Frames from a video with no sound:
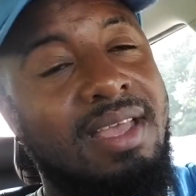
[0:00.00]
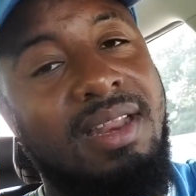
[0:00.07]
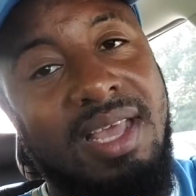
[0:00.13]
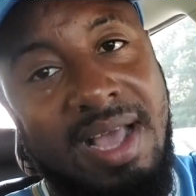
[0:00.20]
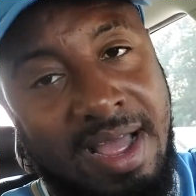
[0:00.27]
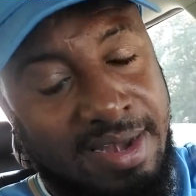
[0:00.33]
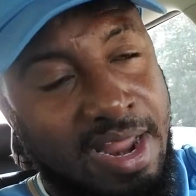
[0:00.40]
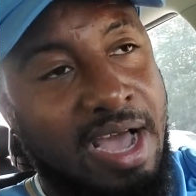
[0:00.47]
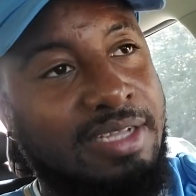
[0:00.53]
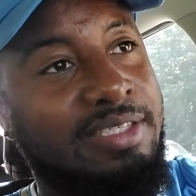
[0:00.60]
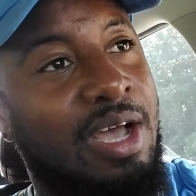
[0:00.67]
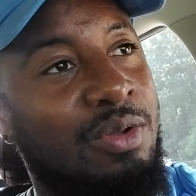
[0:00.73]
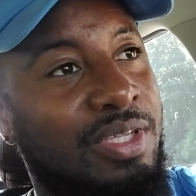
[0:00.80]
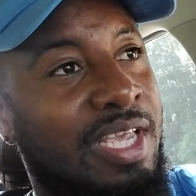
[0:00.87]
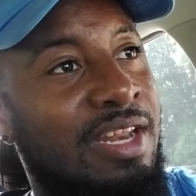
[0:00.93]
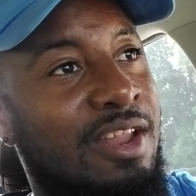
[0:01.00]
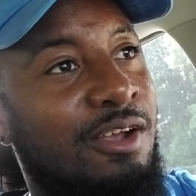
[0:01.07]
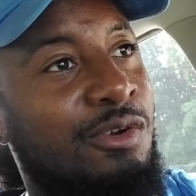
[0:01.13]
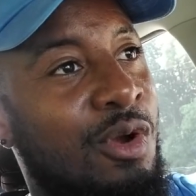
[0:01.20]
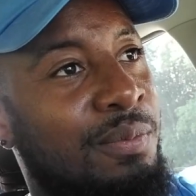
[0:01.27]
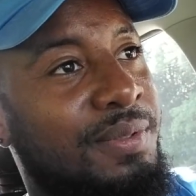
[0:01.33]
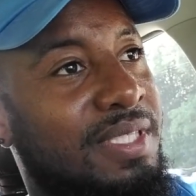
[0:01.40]
They got knocked out in the
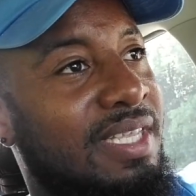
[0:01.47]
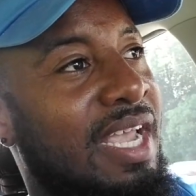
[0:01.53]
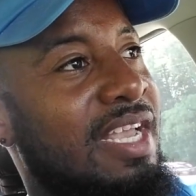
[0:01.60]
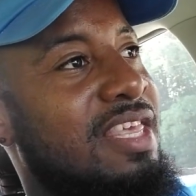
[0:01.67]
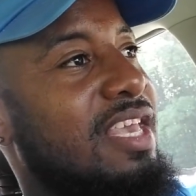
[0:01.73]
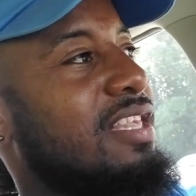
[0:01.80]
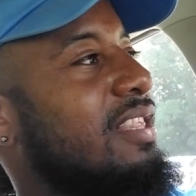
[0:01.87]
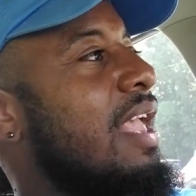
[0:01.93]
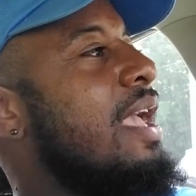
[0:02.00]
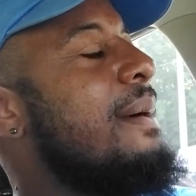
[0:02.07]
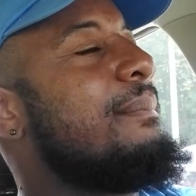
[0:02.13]
group stages.